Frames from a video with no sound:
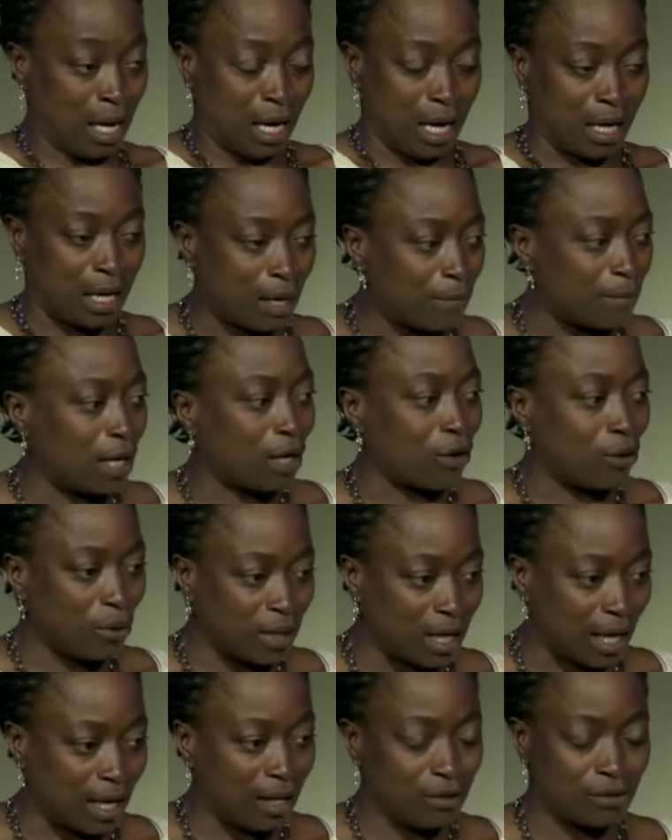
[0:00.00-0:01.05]
And I'm like,
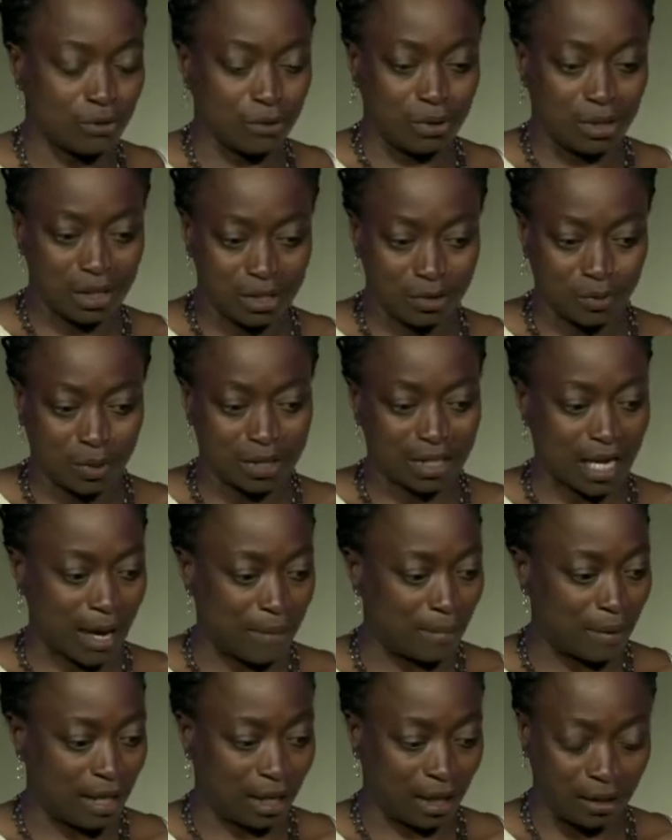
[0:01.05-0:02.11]
okay, so this is what's
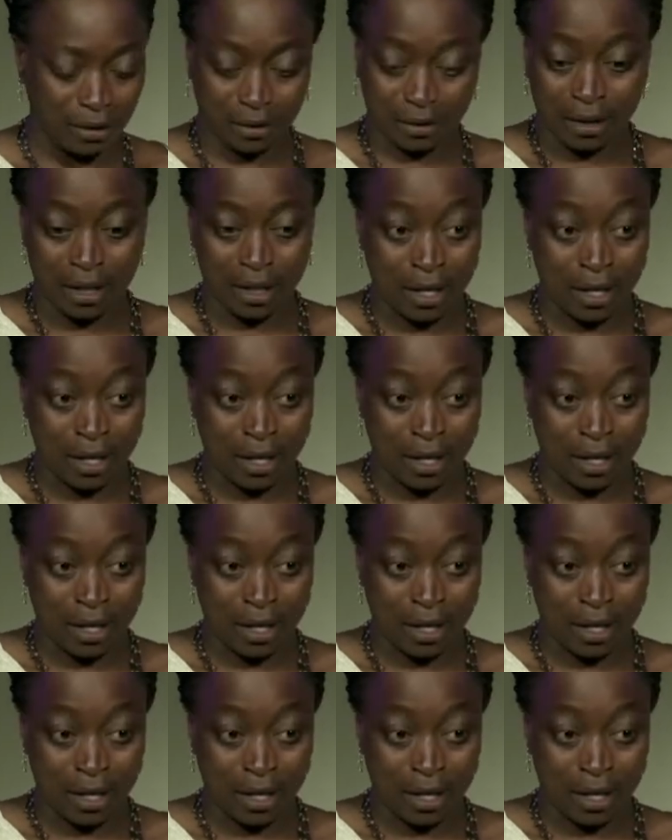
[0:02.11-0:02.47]
happening.